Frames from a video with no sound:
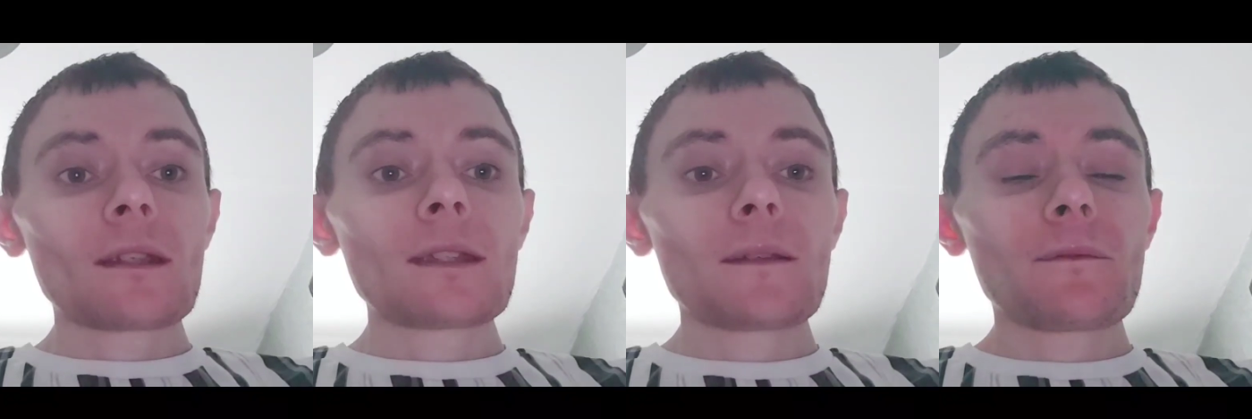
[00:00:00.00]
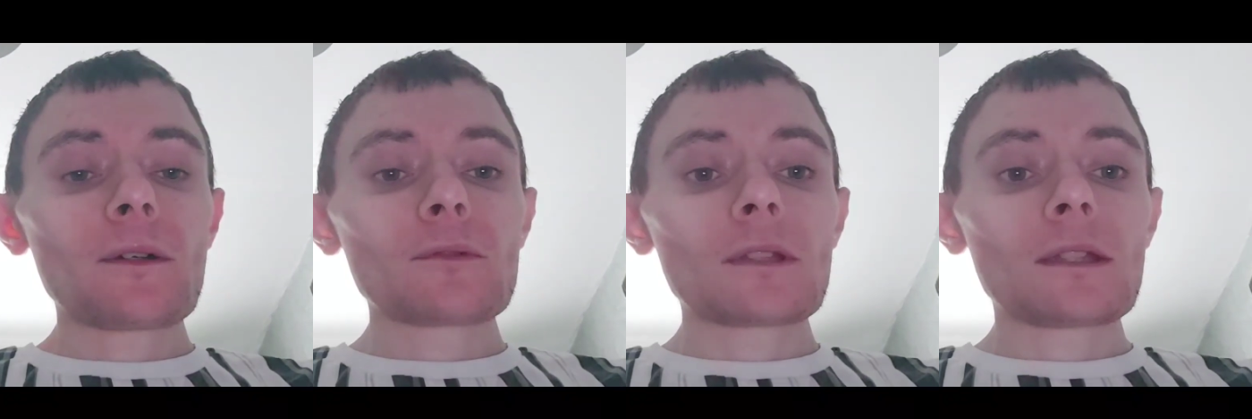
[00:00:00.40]
This
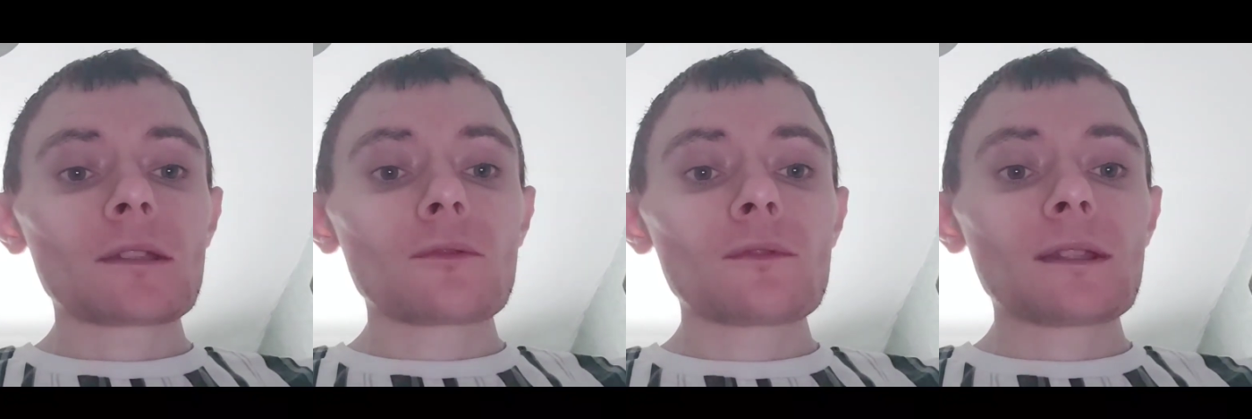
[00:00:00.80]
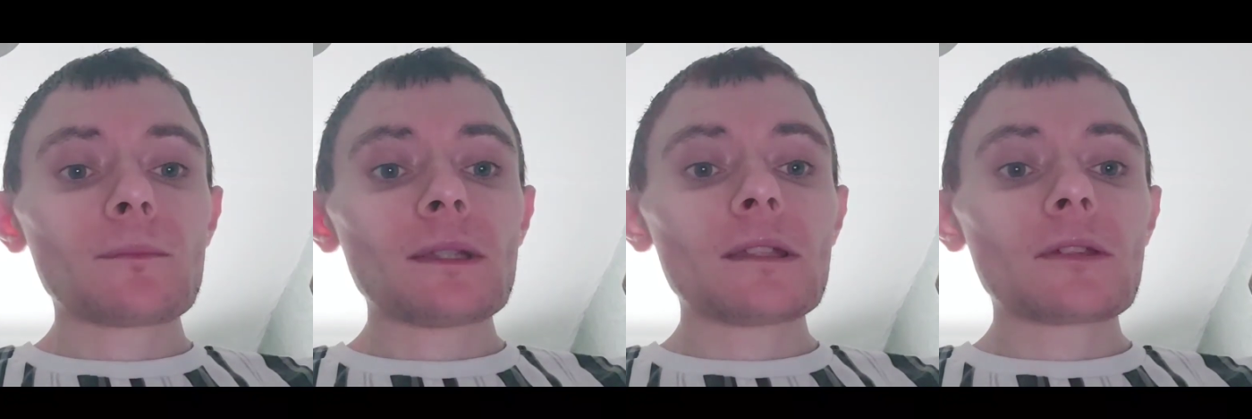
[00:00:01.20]
filter is going
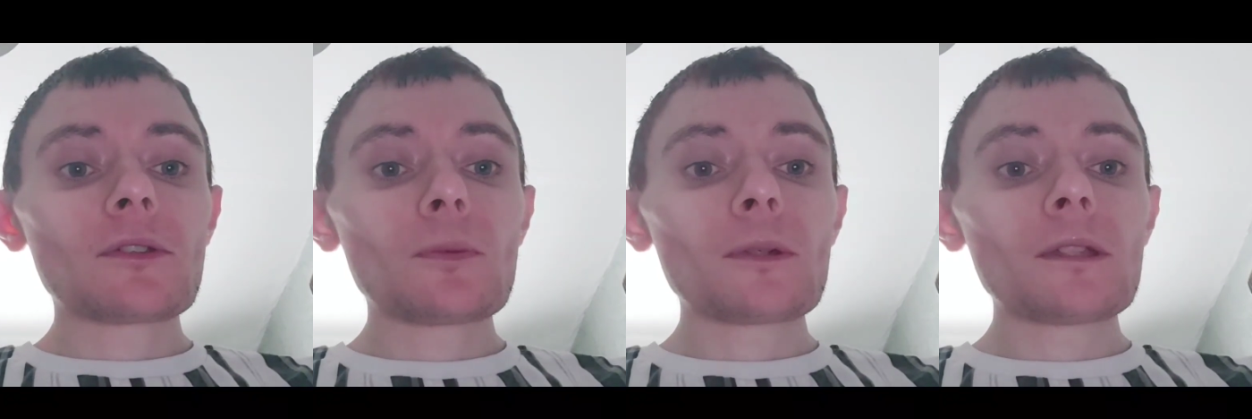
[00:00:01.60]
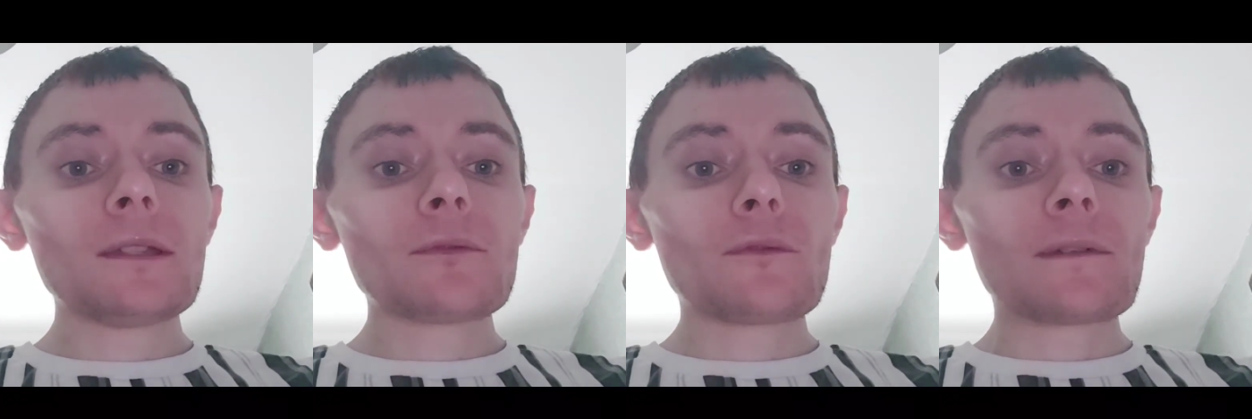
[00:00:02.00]
to be the
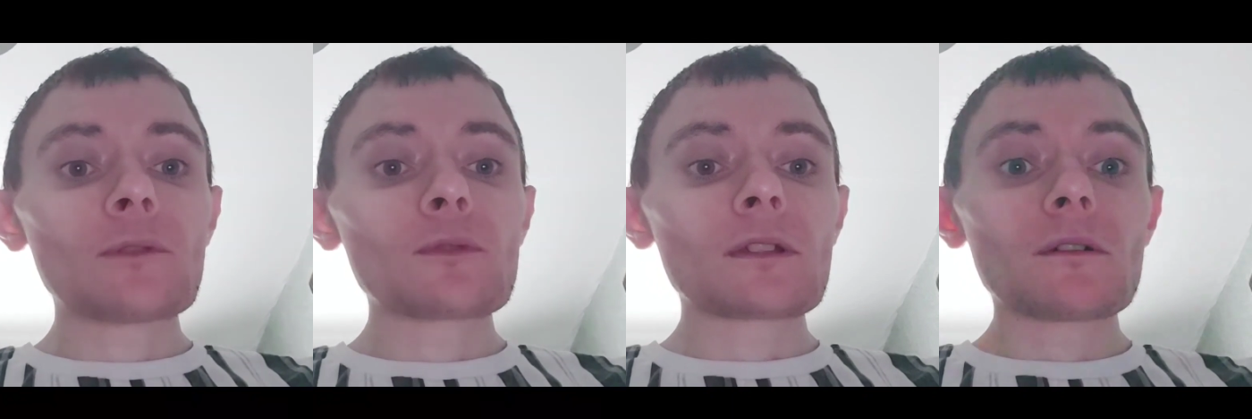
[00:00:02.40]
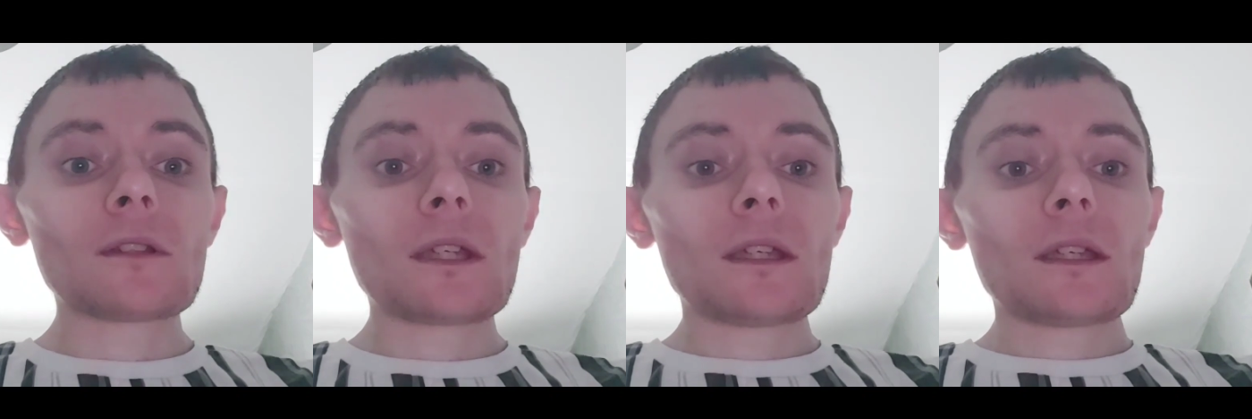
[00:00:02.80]
superhero filter.
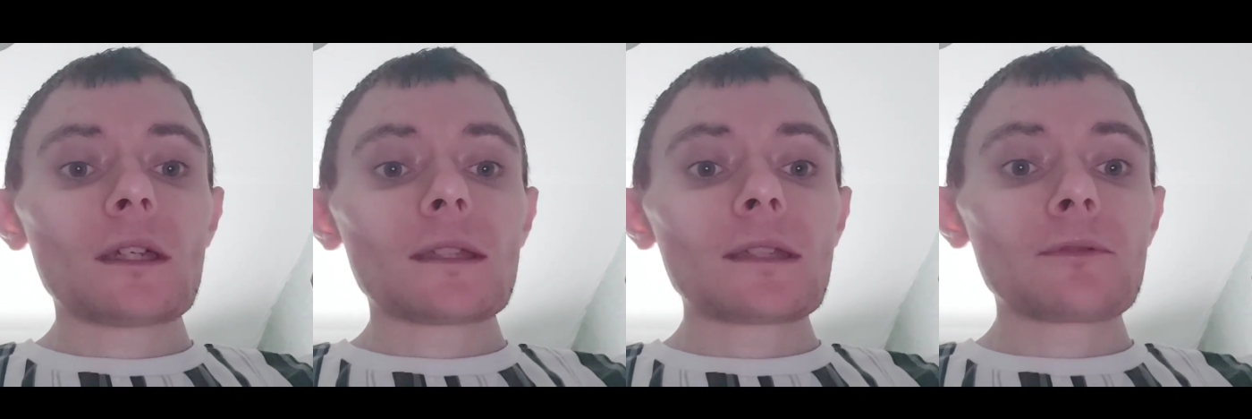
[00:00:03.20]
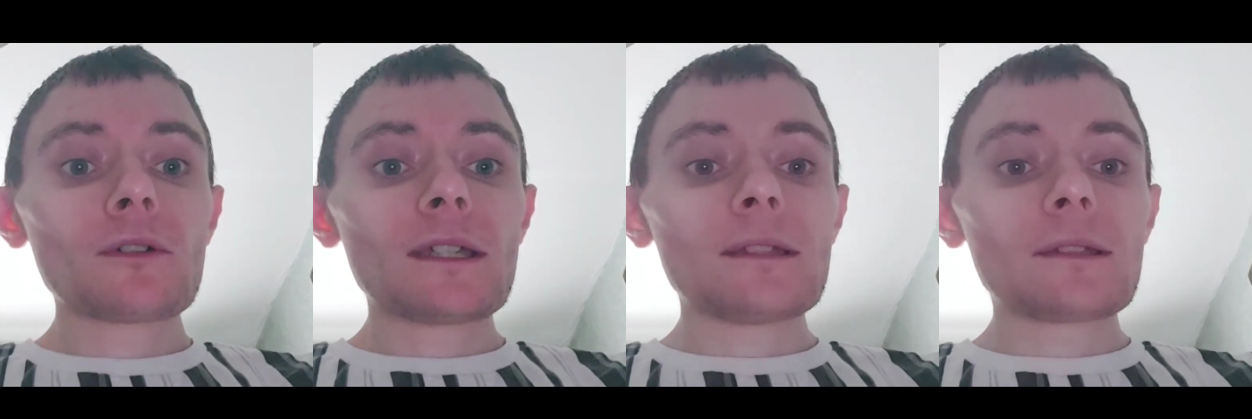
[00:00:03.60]
This
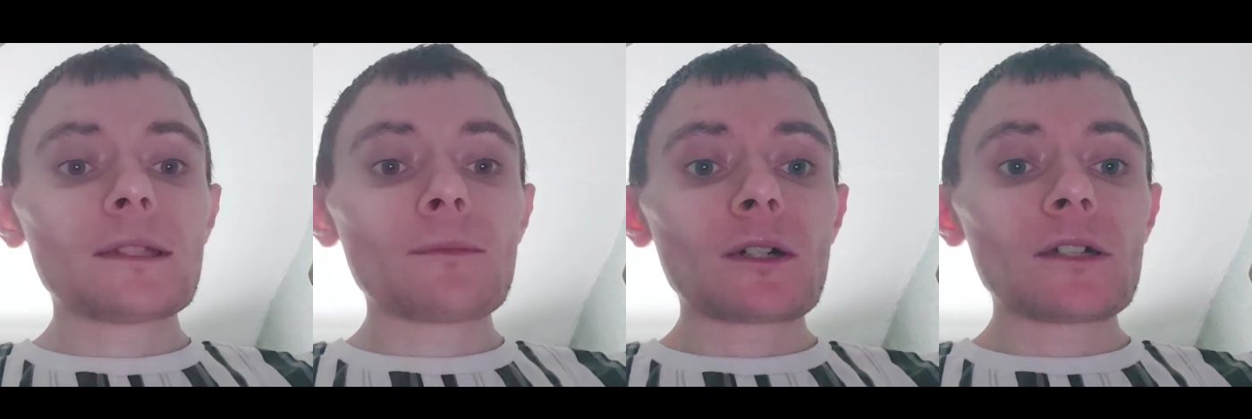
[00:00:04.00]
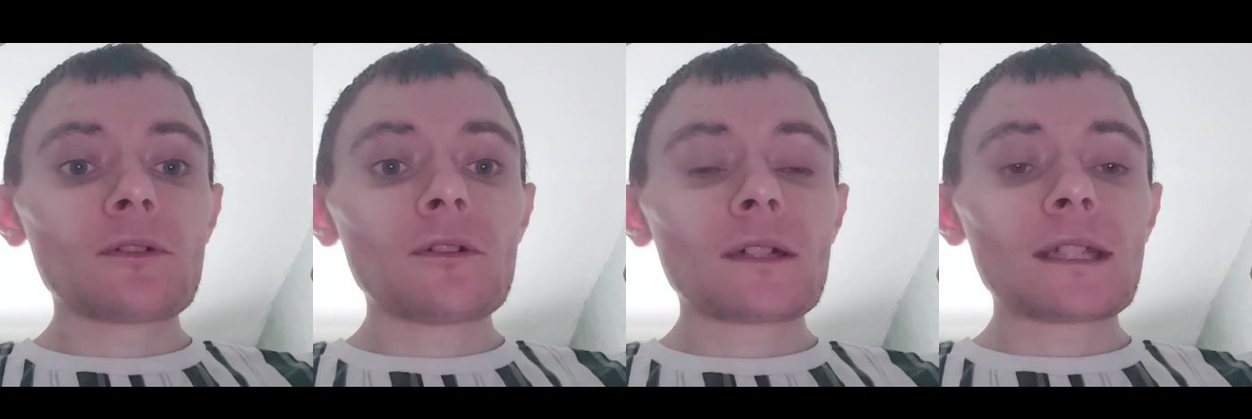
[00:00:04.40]
will let you see what I
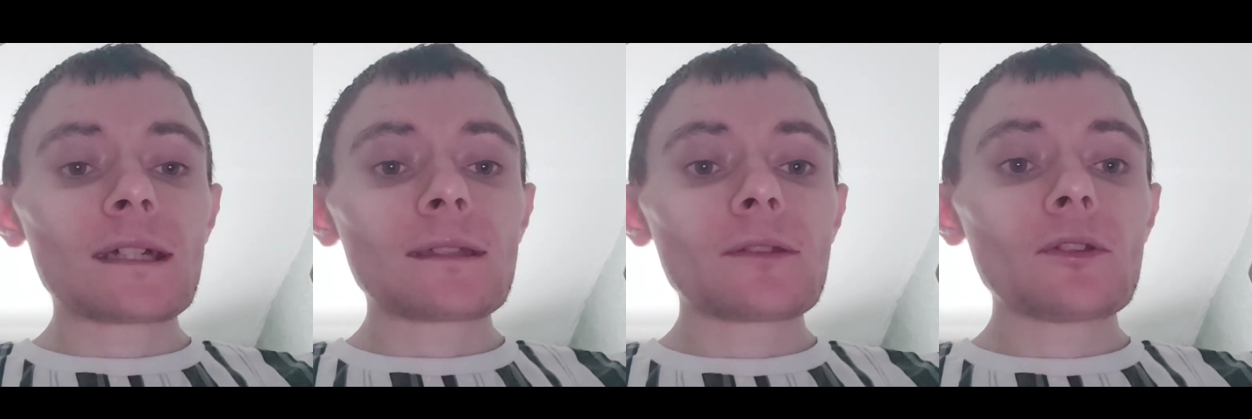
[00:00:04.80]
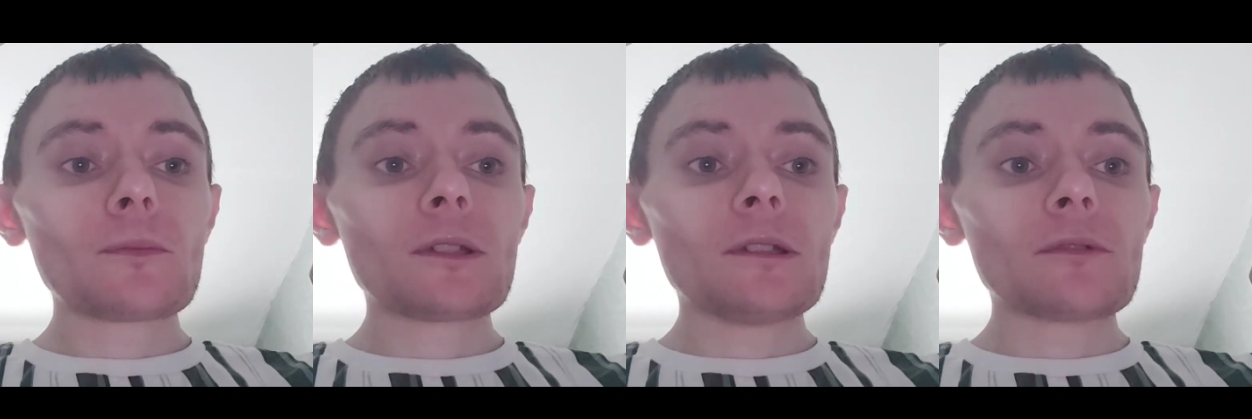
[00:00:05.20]
look like as a
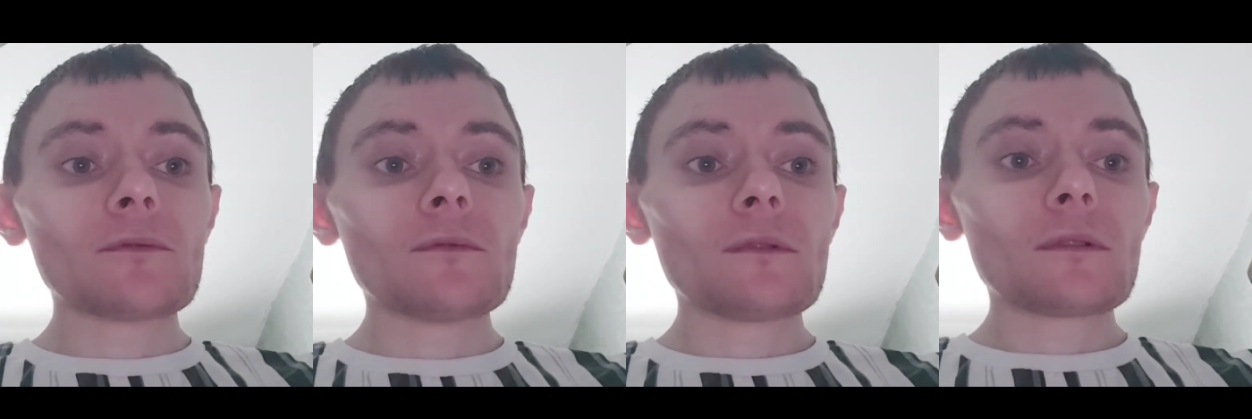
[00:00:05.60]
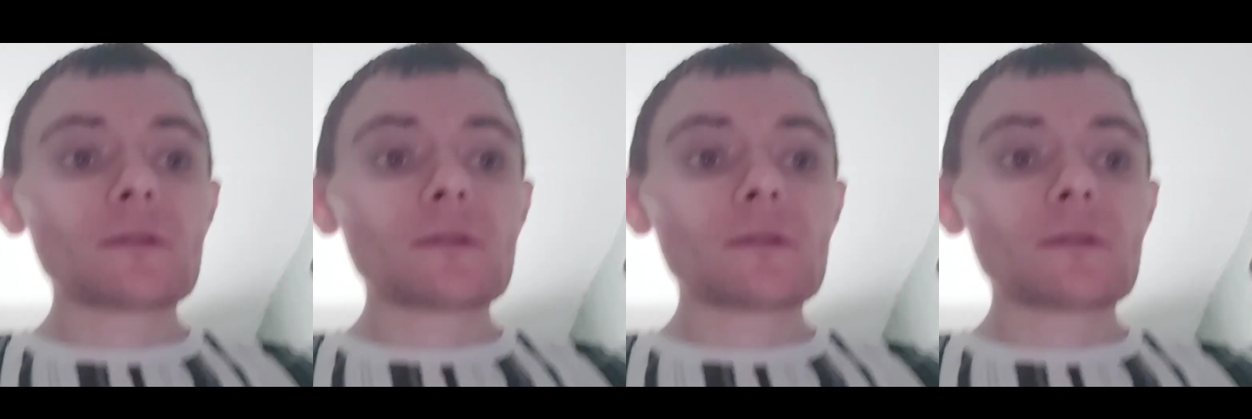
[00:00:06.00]
superhero.